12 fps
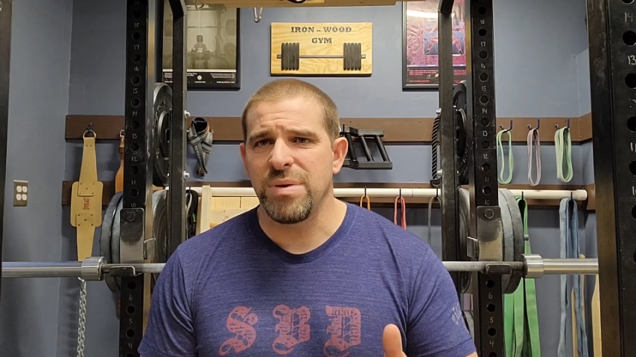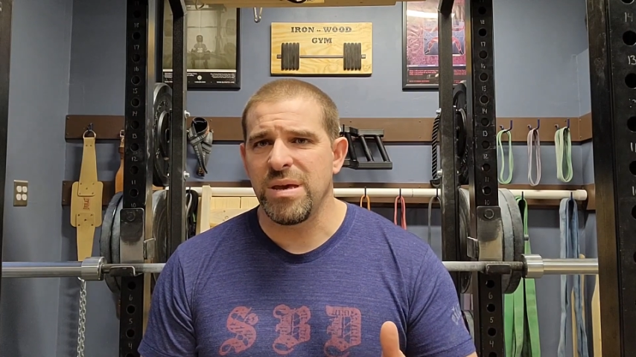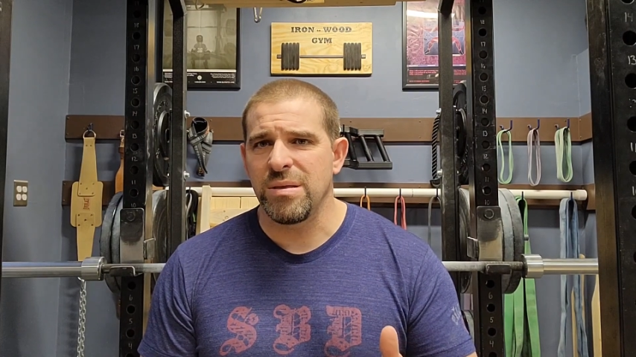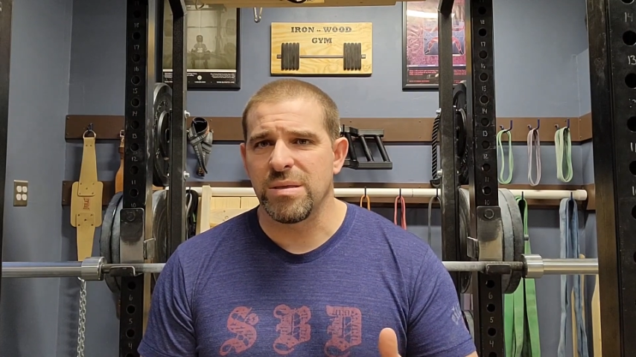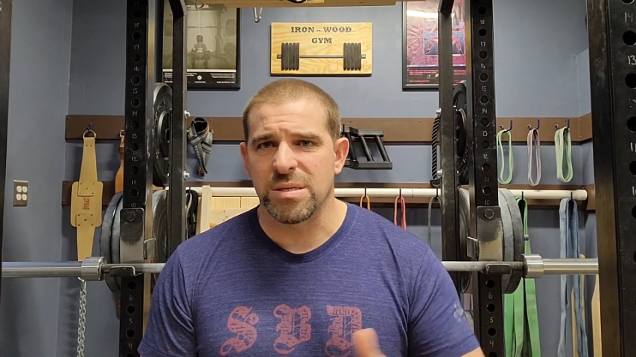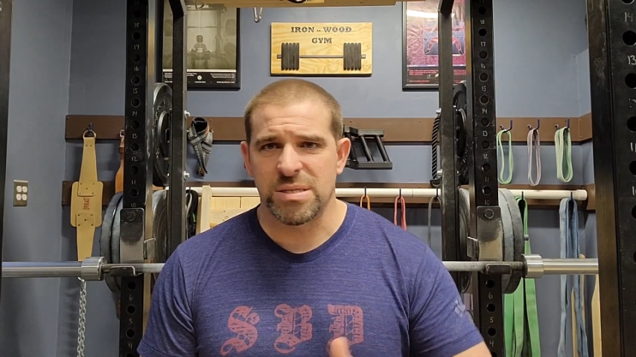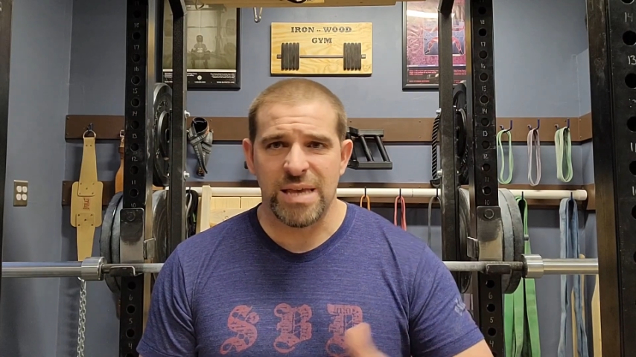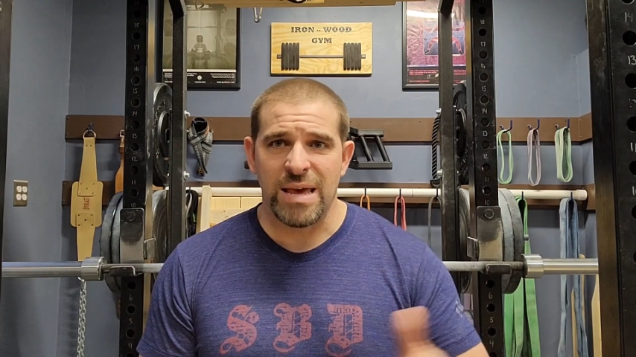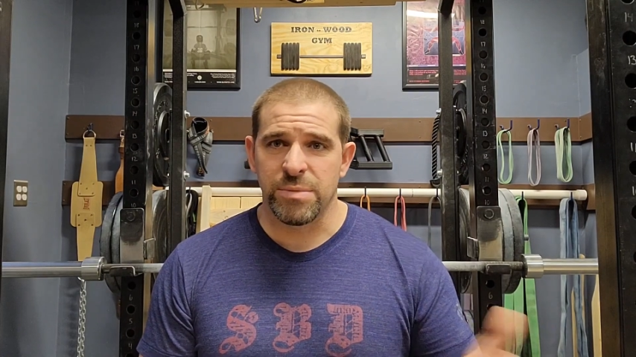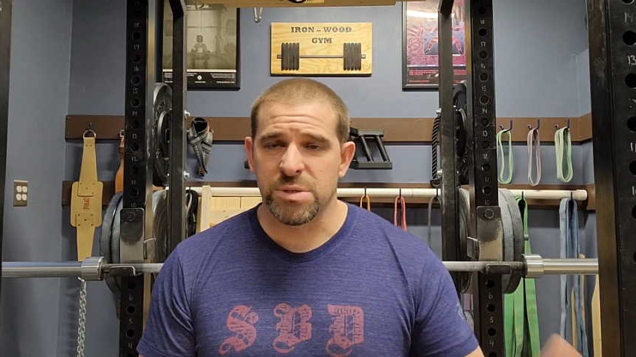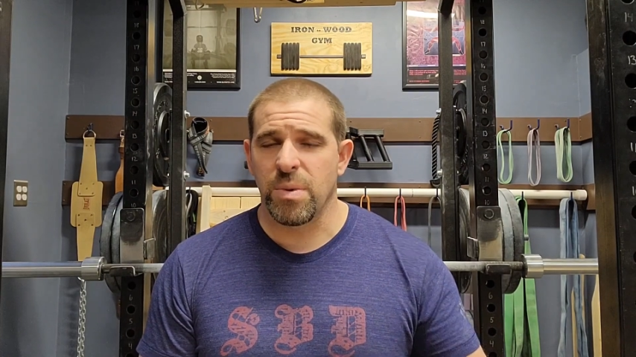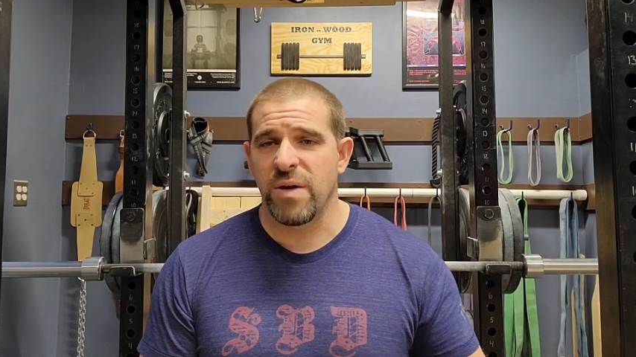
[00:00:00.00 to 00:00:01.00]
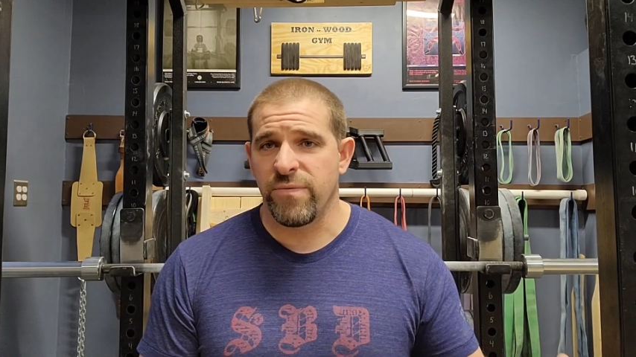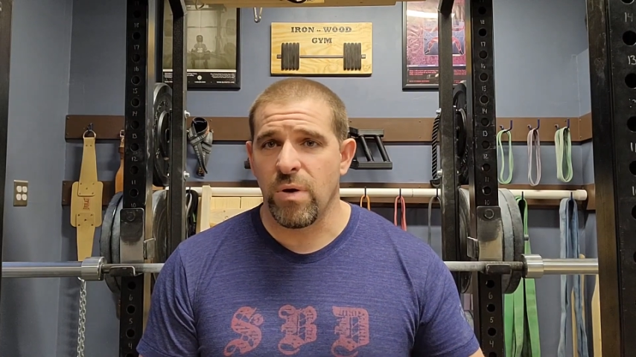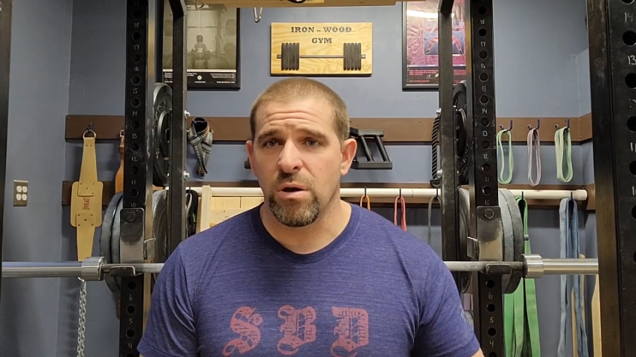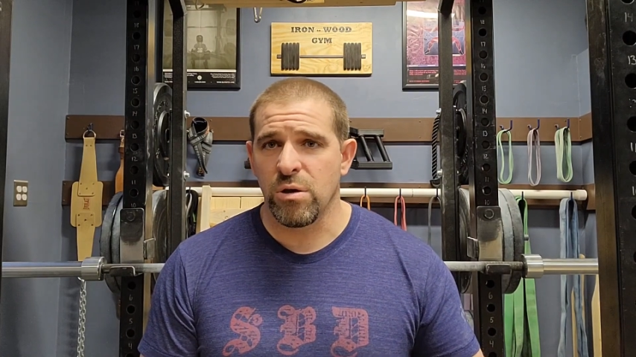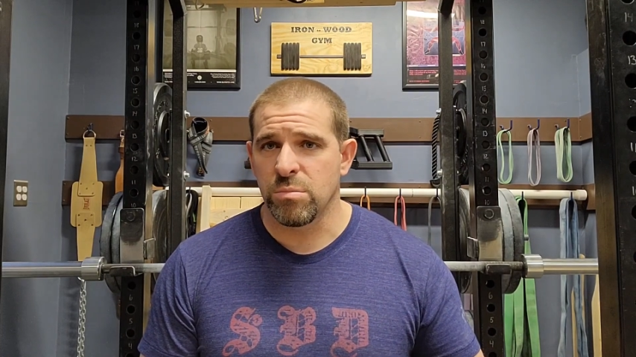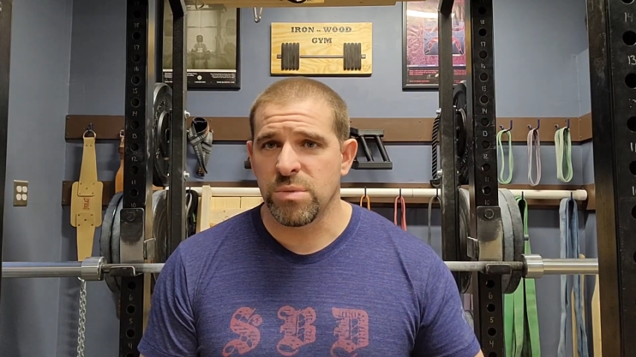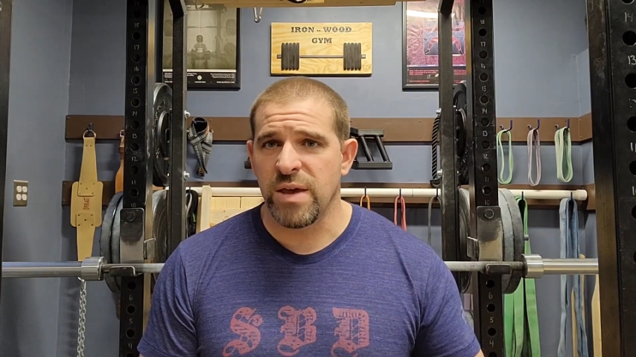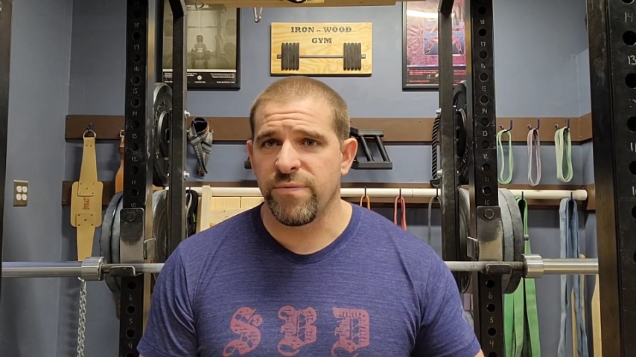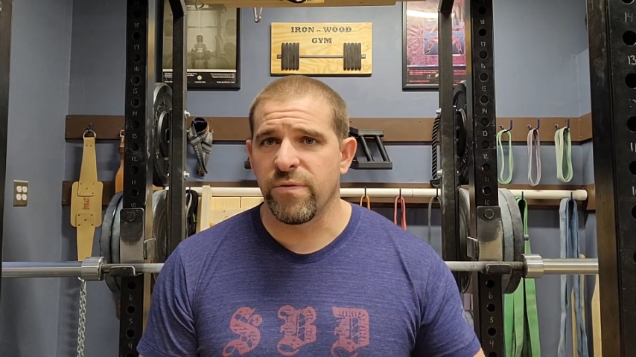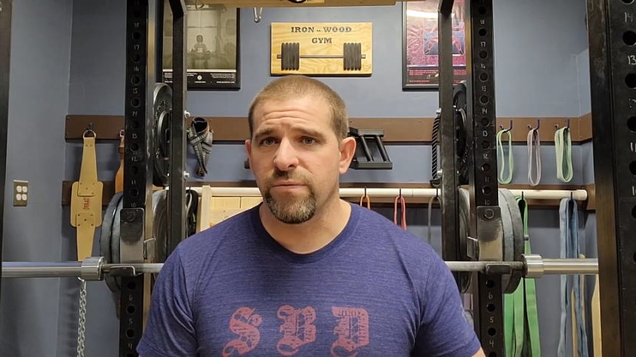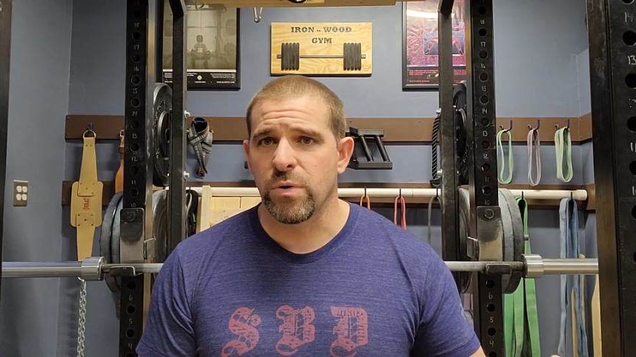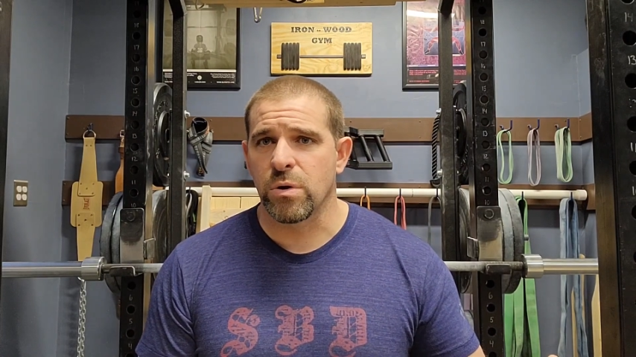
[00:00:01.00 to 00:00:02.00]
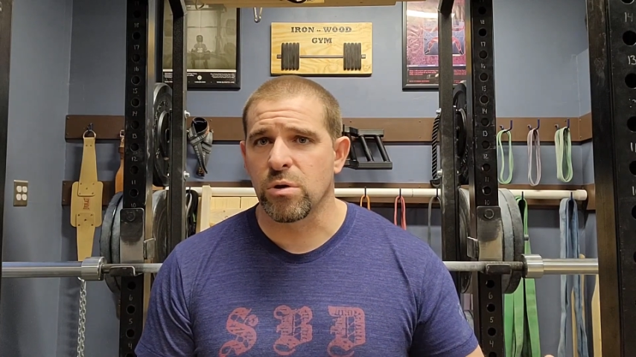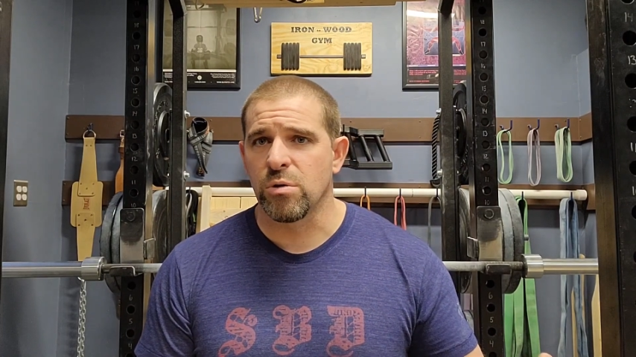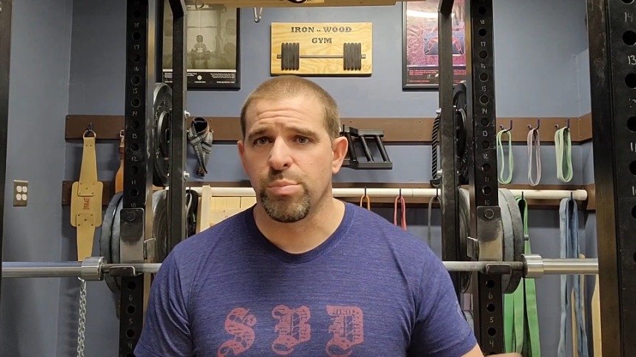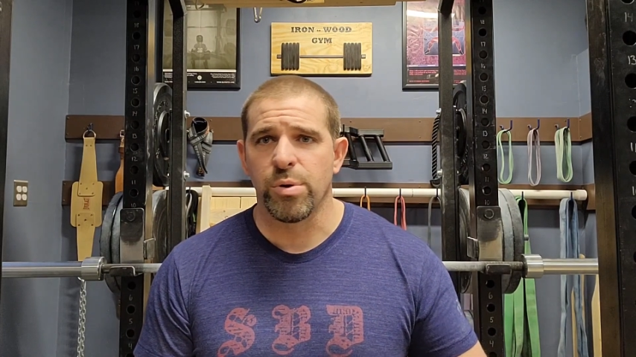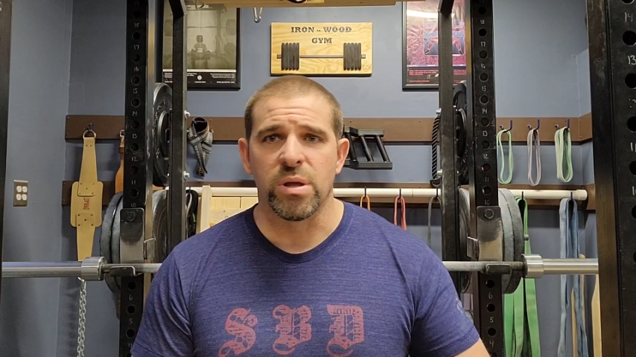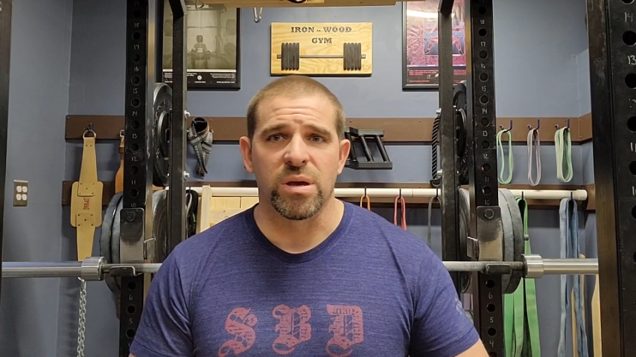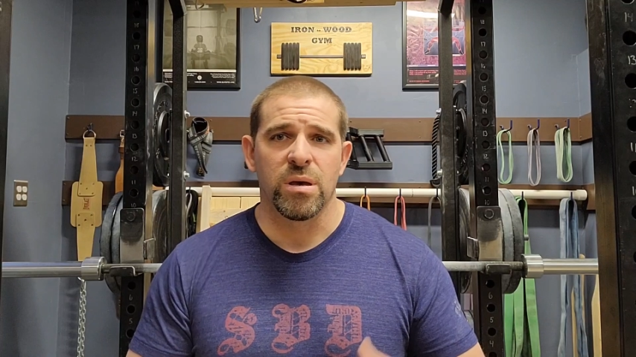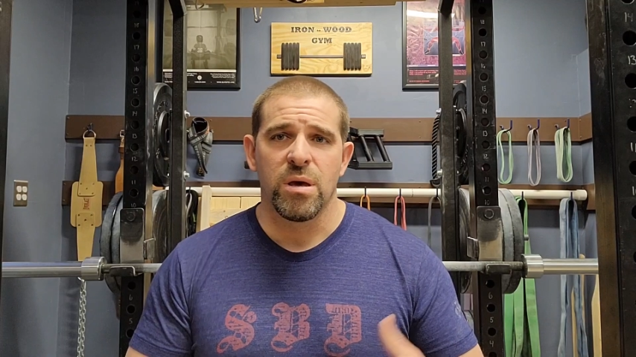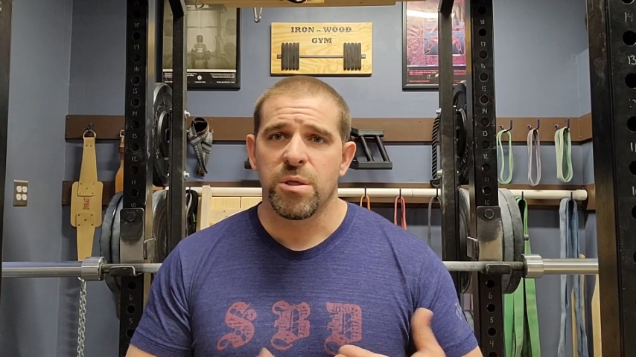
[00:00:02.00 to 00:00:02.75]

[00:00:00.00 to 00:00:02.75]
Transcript: be the same as my volume day for vertical pulling.